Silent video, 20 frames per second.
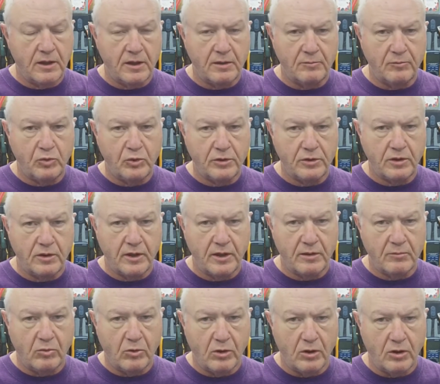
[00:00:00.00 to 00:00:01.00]
and put the
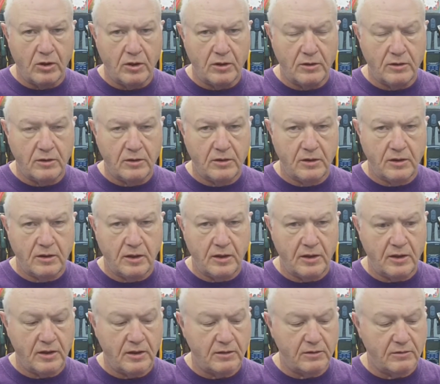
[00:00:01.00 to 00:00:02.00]
label on
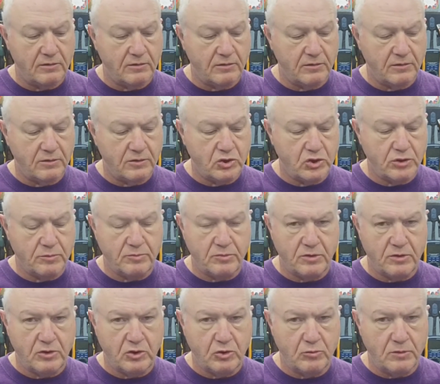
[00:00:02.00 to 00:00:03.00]
and shipped
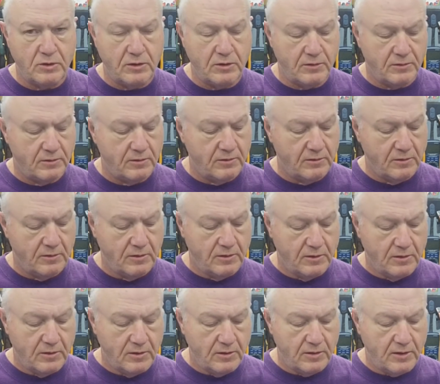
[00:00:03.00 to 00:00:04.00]
it to me.
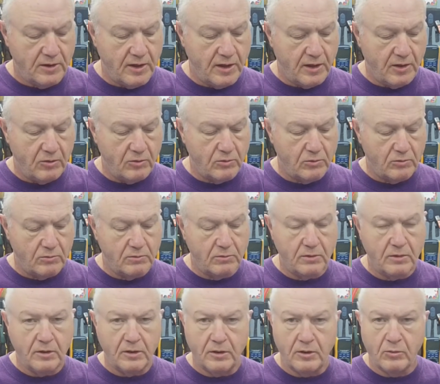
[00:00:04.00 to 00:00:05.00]
Now,
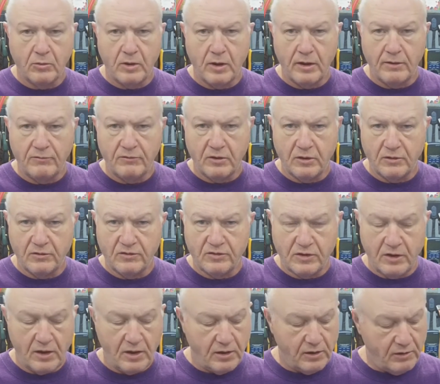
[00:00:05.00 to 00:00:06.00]
it arrived
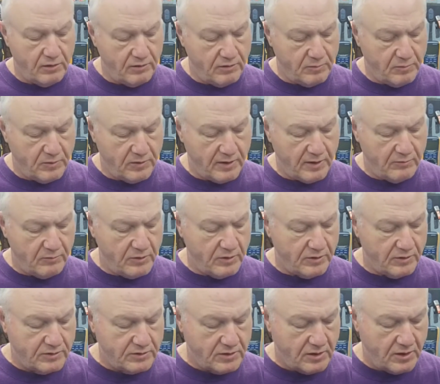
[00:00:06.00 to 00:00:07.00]
unscathed, but that being
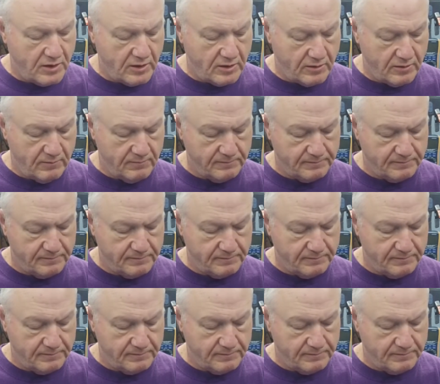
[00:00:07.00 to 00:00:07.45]
said,